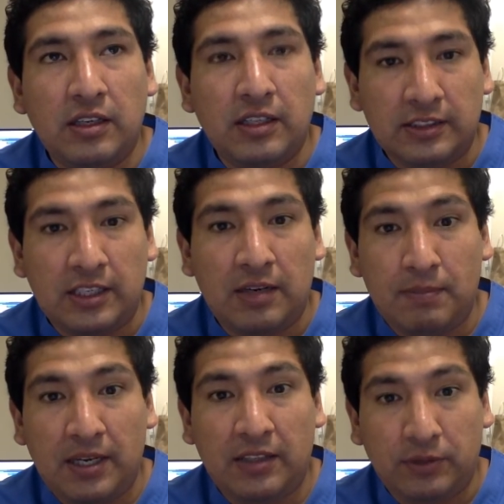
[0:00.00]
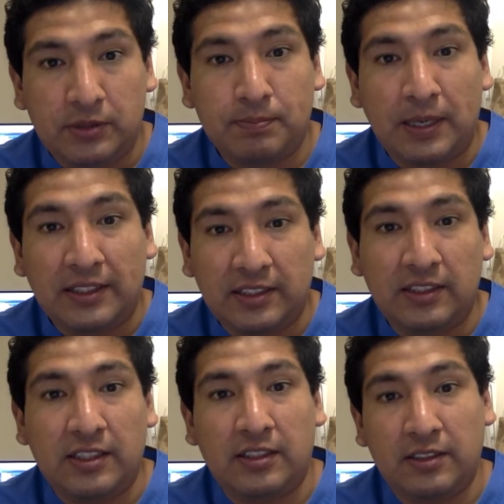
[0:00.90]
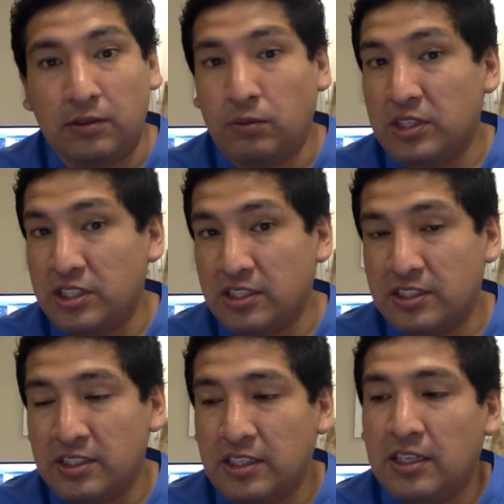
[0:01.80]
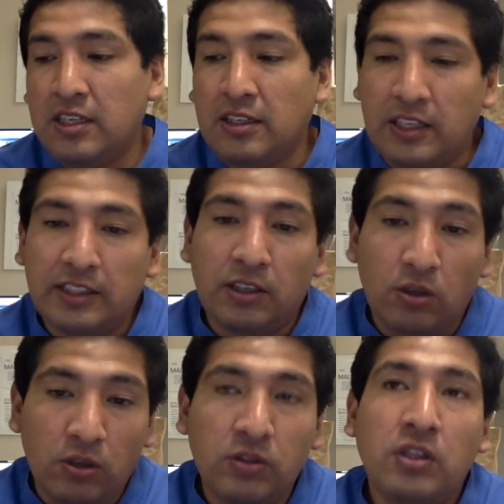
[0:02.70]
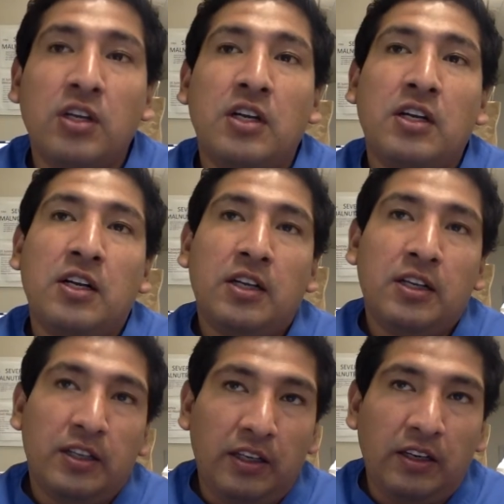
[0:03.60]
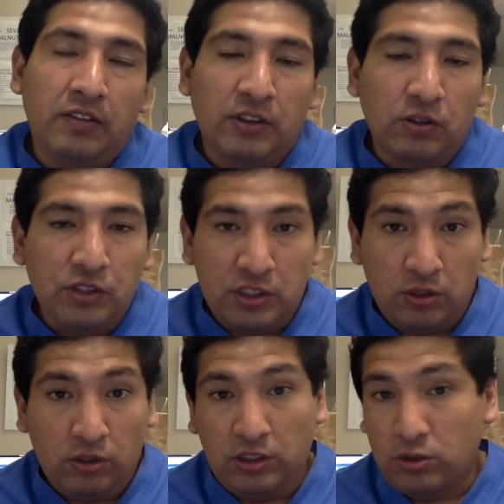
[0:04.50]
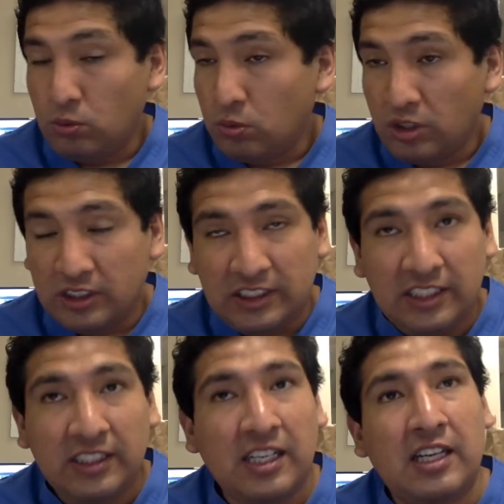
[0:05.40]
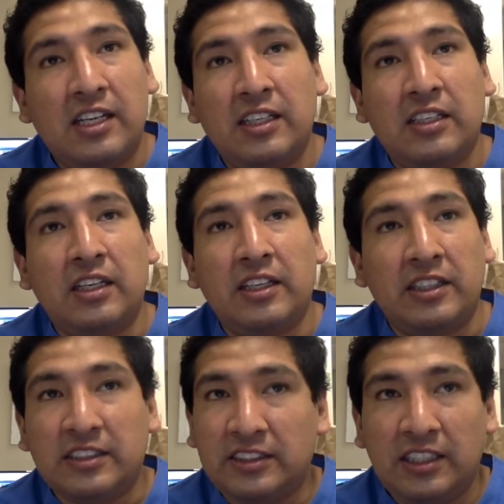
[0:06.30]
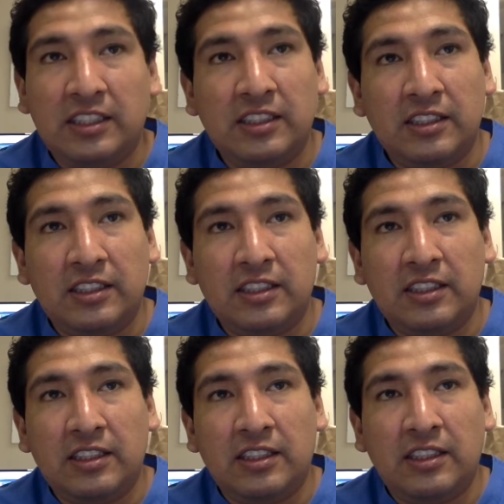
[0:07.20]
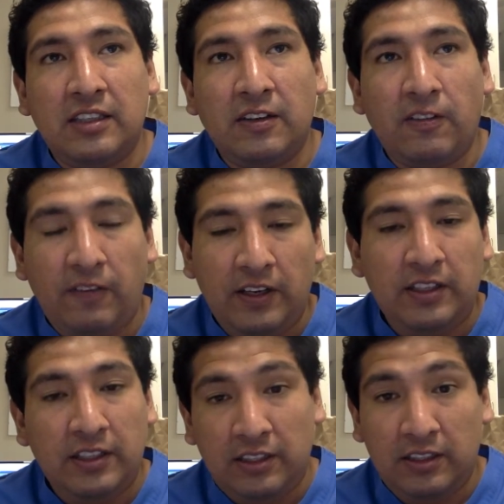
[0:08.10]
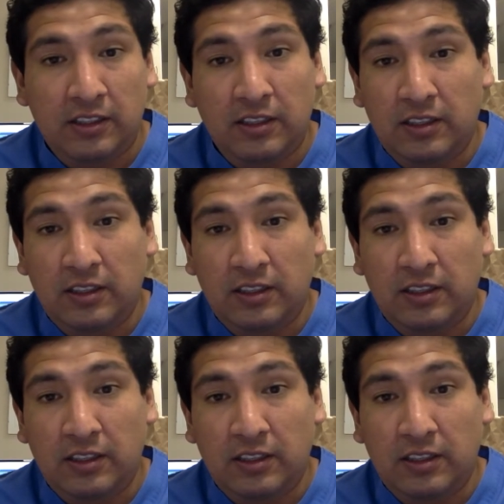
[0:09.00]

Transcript: start by respecting their wishes. Later on, if the condition continues to worsen and they still think the